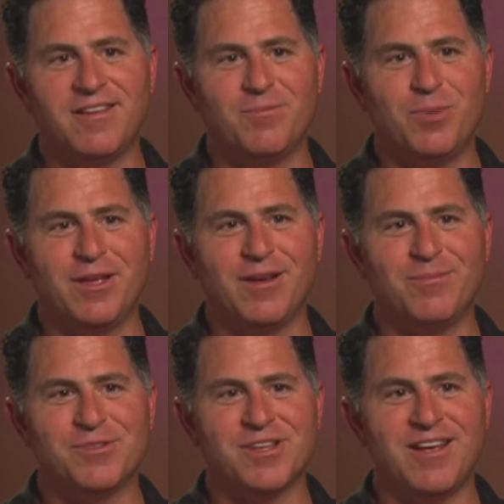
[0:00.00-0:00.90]
it
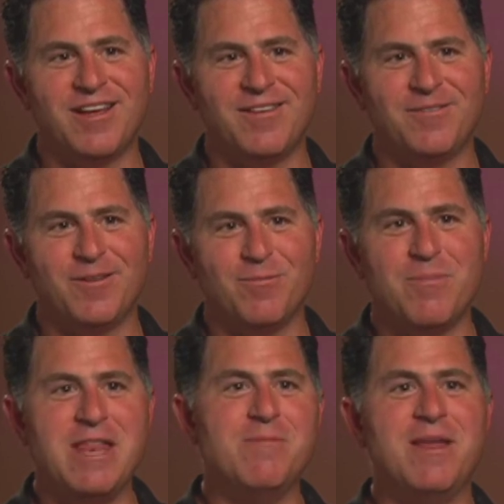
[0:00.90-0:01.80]
becomes uh, you know
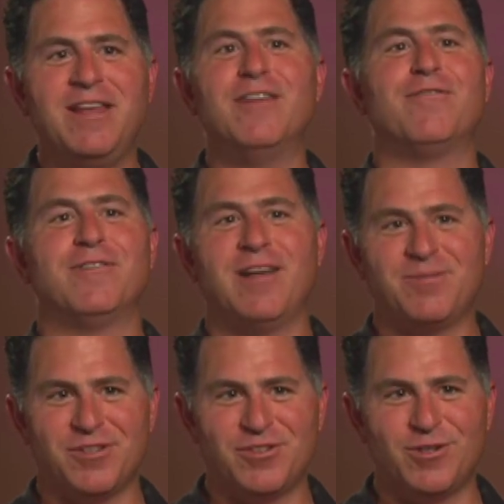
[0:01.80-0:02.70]
many many different
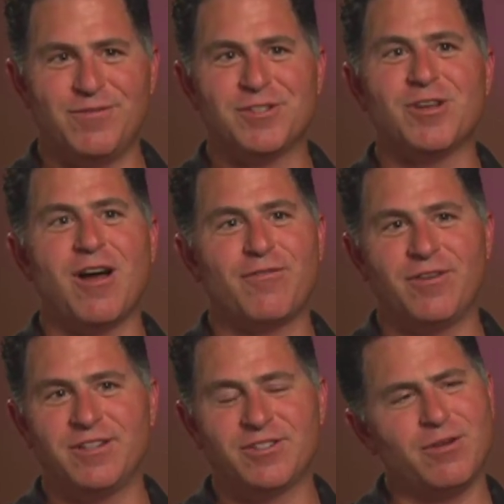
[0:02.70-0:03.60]
types of service offerings.